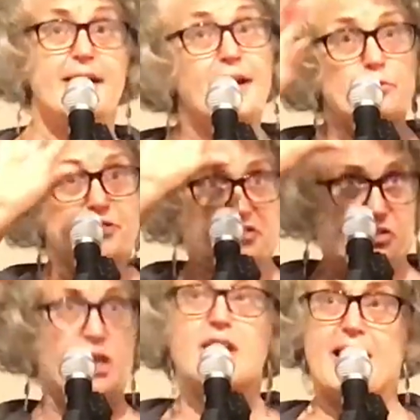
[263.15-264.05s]
and I'd
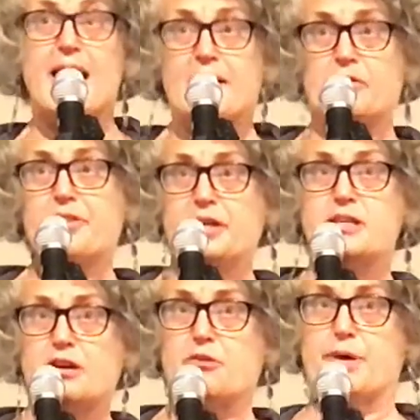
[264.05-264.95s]
see how they
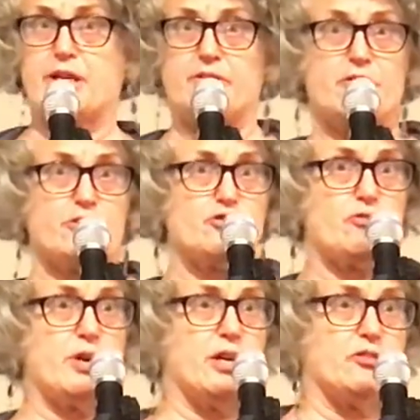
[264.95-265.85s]
decorated their
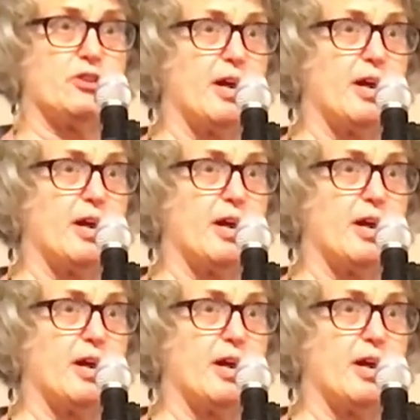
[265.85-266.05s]
trees,